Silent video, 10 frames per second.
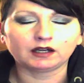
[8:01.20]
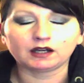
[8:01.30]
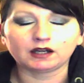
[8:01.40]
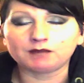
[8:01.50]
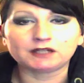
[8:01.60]

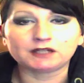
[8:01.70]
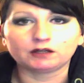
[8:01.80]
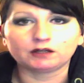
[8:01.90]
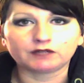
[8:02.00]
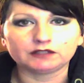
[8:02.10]
I'm
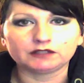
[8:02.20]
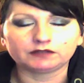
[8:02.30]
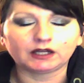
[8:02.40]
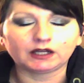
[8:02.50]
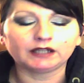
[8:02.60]
terrified to
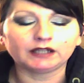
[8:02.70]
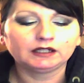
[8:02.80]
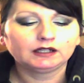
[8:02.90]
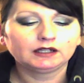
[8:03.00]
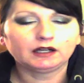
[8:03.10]
fly,
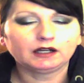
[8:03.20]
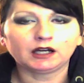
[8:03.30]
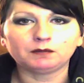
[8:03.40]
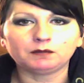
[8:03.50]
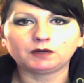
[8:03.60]

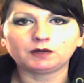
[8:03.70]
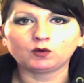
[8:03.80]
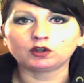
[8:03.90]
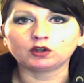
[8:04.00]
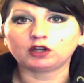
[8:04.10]

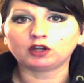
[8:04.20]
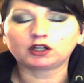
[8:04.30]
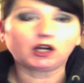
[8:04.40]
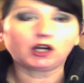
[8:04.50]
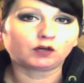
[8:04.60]
or long
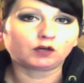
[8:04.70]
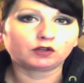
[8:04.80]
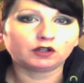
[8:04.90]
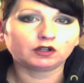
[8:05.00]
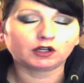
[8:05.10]

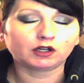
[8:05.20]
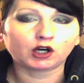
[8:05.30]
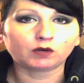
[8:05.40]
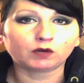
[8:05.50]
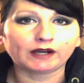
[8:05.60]

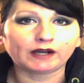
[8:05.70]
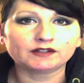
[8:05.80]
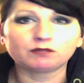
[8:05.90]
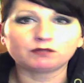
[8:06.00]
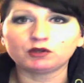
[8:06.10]
car rides,
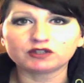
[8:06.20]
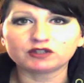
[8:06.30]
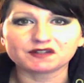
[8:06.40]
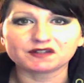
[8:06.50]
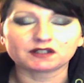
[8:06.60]
so
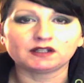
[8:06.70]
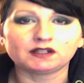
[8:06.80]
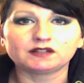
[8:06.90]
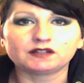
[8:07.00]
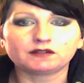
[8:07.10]
motion
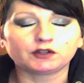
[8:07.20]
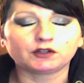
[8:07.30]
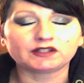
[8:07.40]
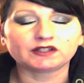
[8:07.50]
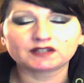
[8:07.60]
sickness if you're
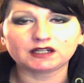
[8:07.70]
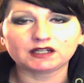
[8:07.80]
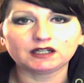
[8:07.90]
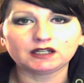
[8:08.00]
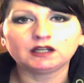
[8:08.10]
at
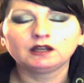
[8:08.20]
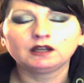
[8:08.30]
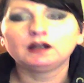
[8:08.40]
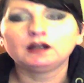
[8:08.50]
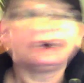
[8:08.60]
sea,
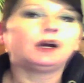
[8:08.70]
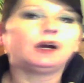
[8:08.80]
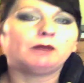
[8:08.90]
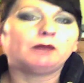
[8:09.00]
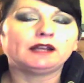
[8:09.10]

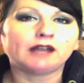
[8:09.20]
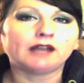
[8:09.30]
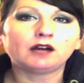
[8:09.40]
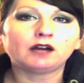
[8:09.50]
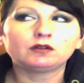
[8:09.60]
and
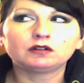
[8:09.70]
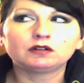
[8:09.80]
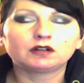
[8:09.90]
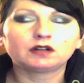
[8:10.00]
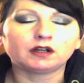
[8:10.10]
now
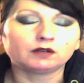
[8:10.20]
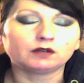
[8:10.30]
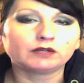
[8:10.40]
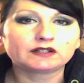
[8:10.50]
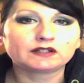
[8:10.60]

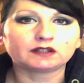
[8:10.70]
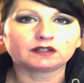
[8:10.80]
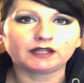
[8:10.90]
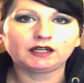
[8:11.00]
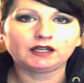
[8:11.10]

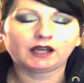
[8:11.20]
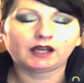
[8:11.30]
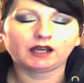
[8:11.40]
recently